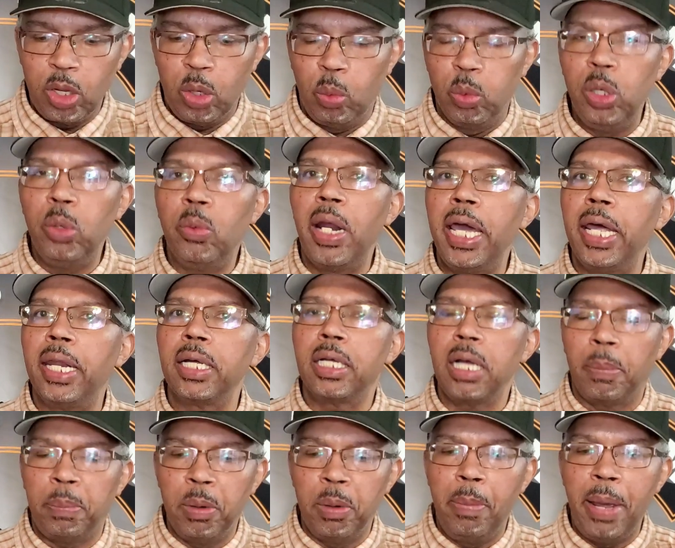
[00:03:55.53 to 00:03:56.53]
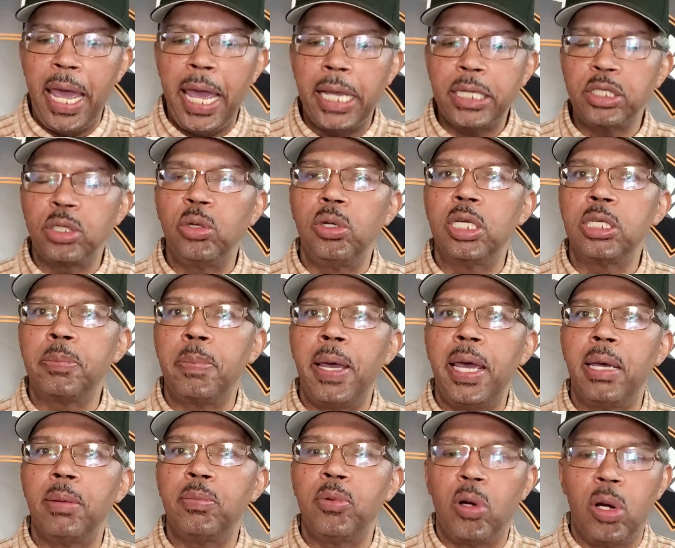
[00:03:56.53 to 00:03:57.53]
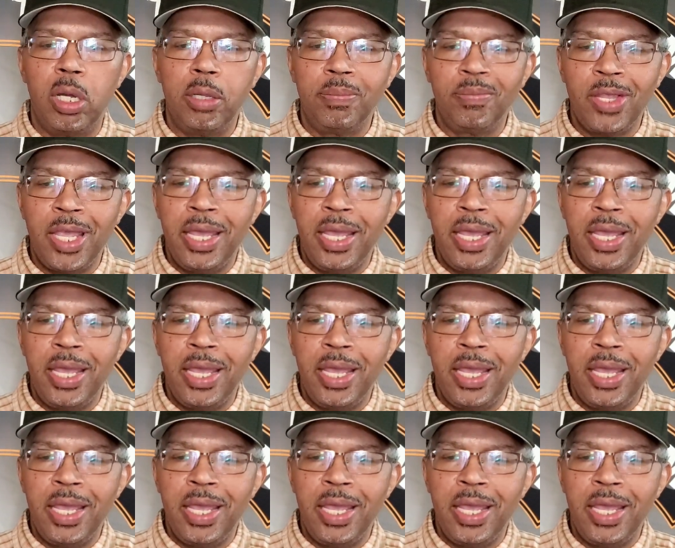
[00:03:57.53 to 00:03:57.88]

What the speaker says: we ran a couple of mags through this bad boy